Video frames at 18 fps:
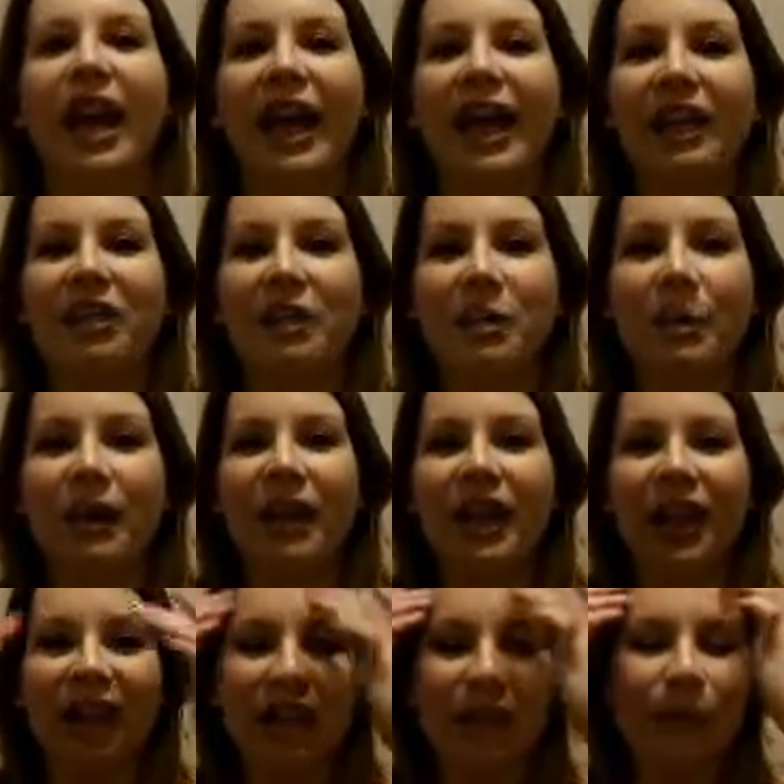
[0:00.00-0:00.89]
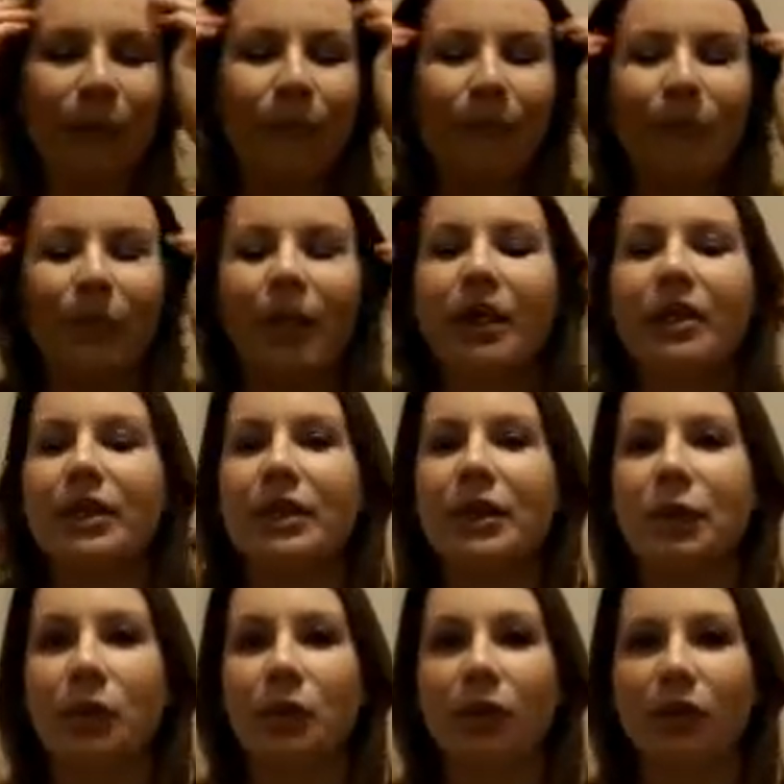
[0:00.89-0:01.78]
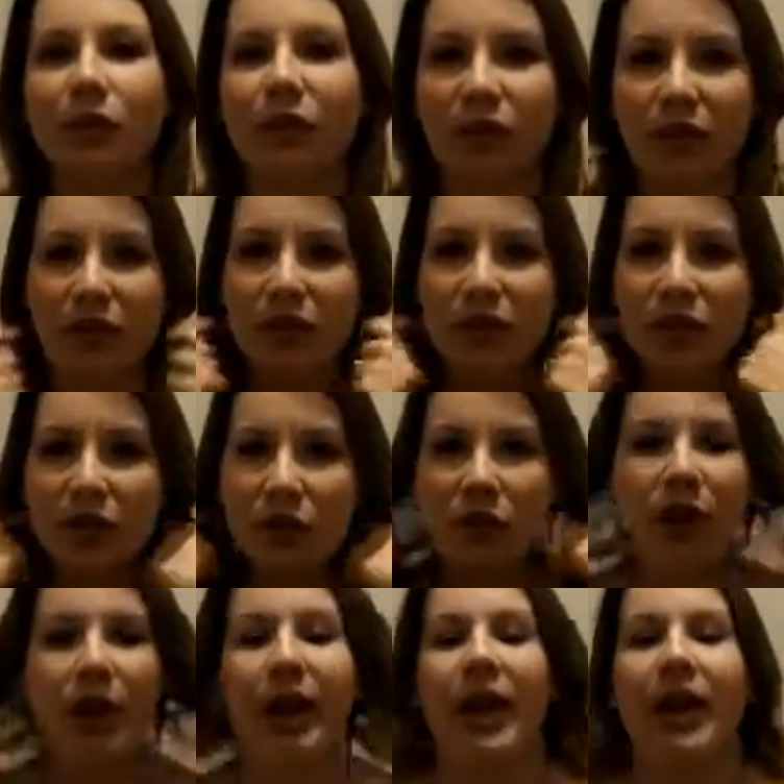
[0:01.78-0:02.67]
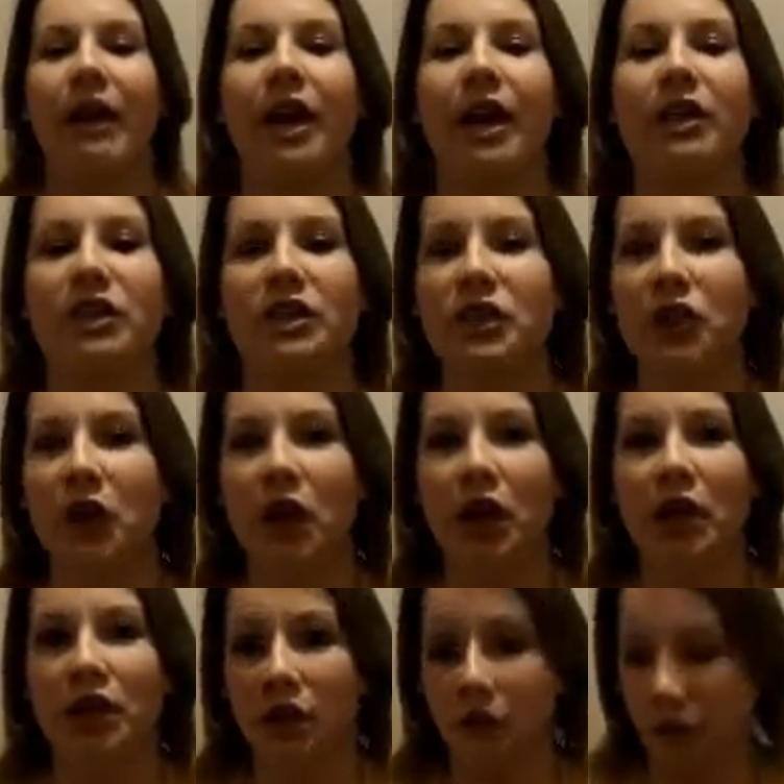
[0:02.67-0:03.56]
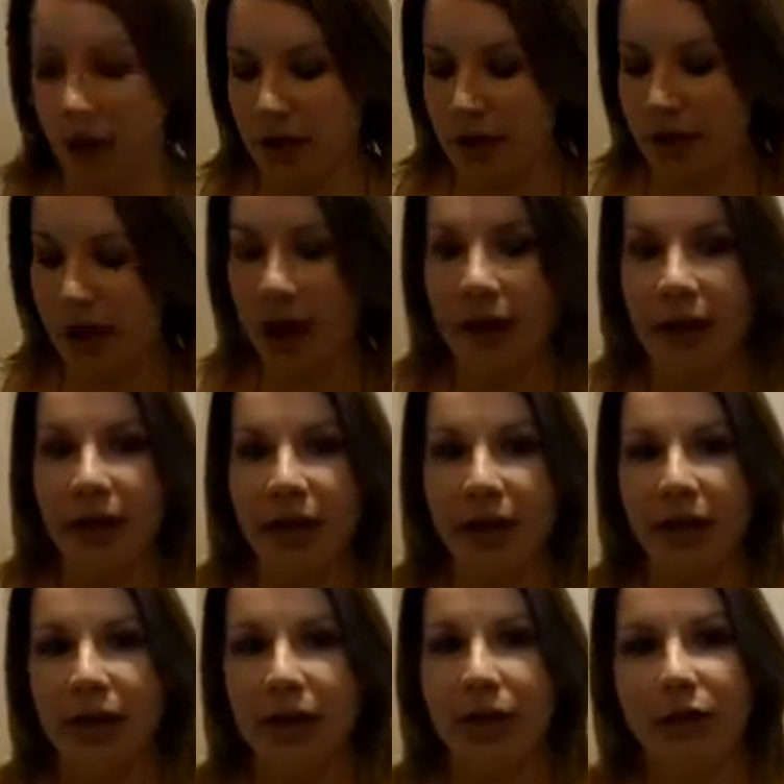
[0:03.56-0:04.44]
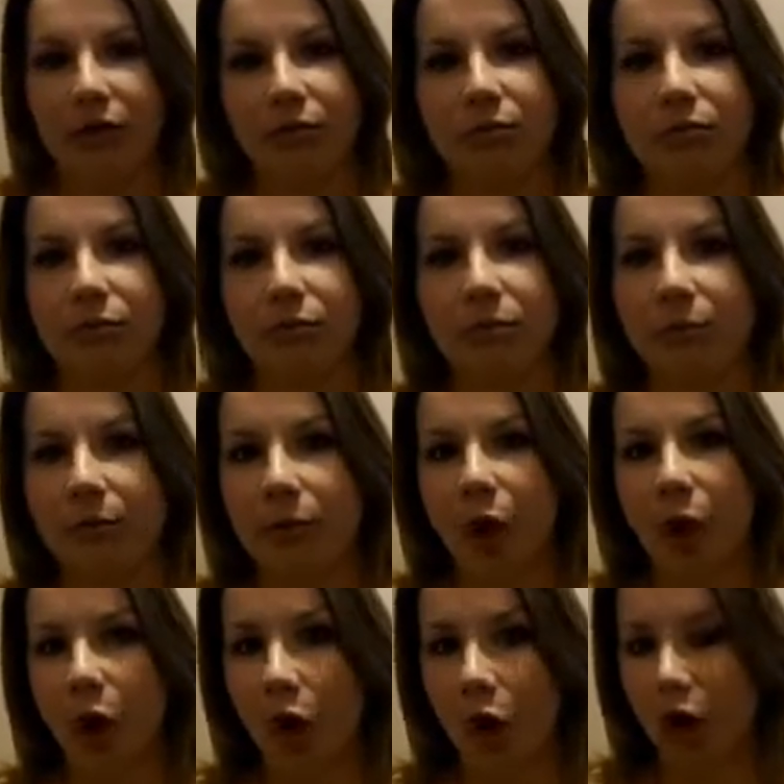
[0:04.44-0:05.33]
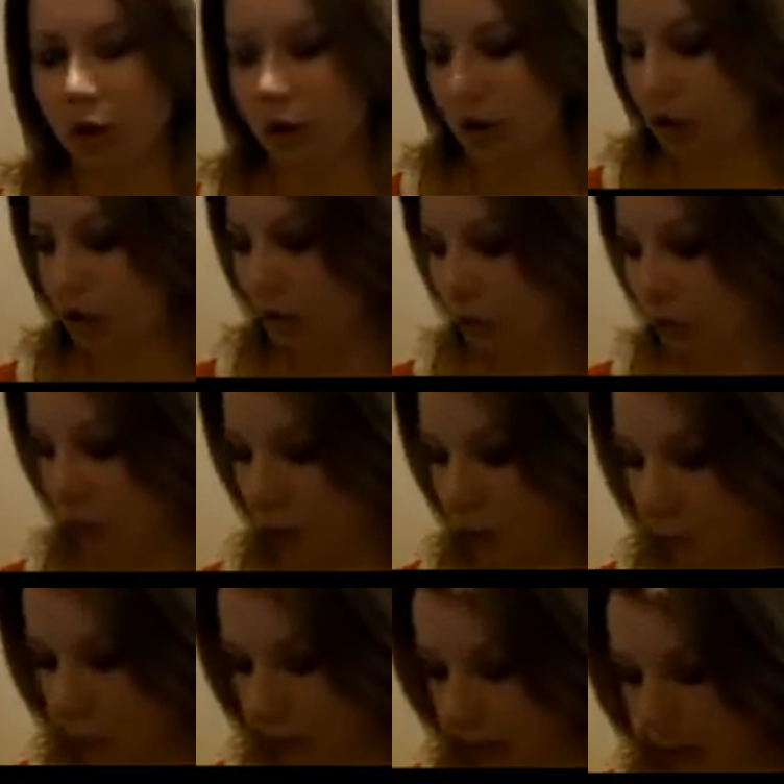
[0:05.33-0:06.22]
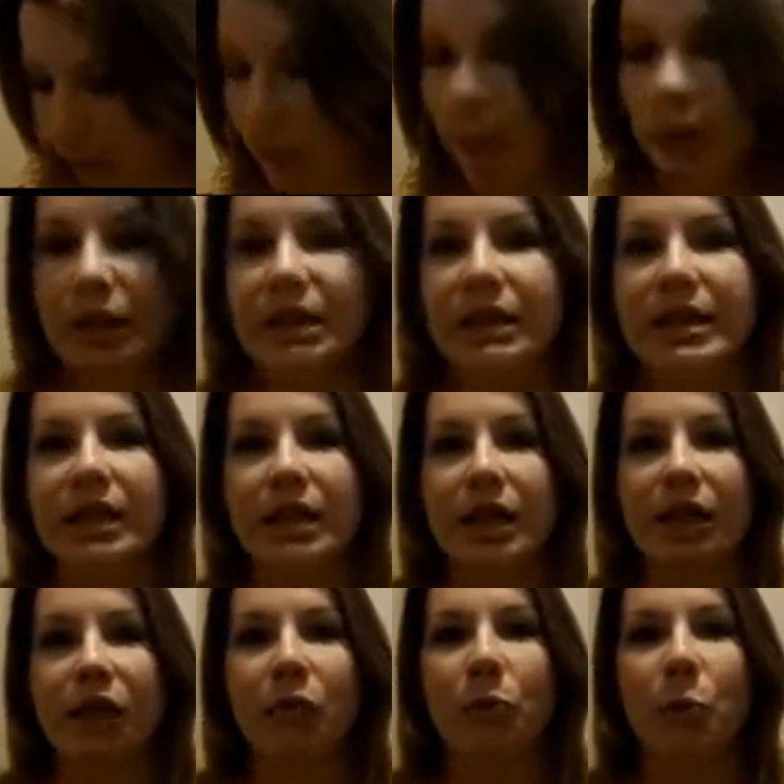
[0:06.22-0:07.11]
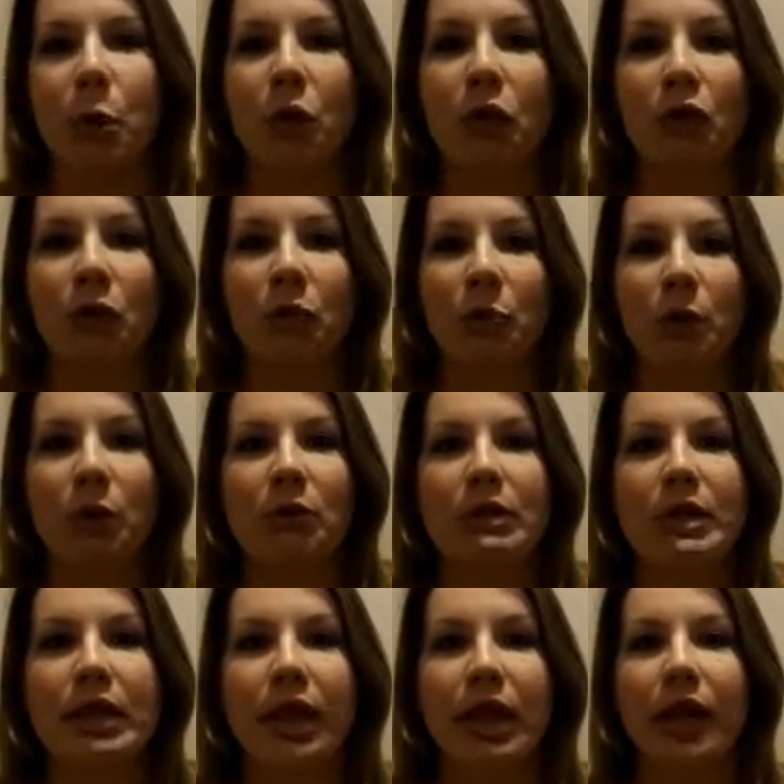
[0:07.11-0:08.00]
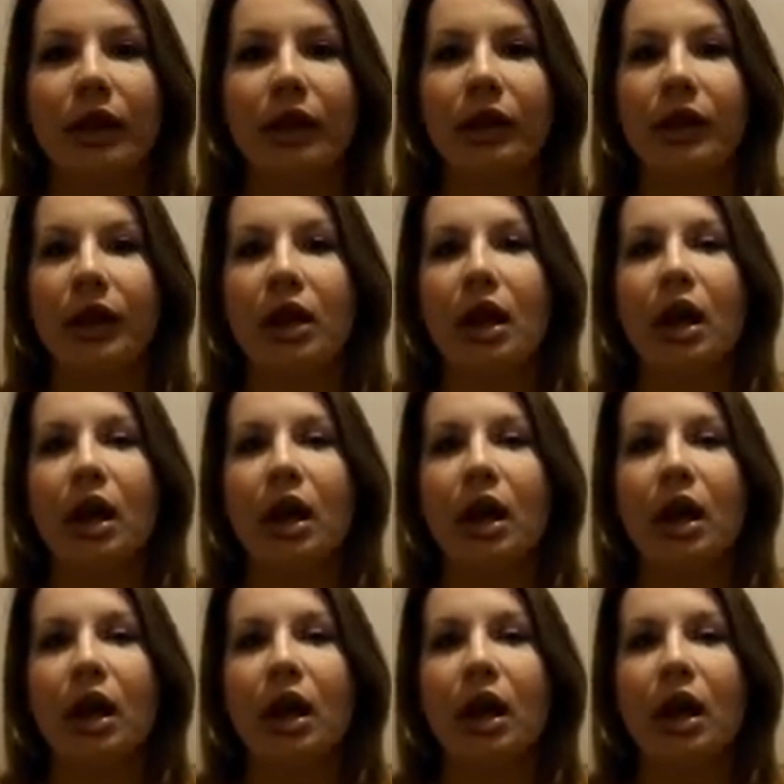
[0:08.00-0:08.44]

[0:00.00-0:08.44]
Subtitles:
Hi everybody! So for this video here I just thought I'd do a tiny haul of a couple of bits that I've bought from Boots again.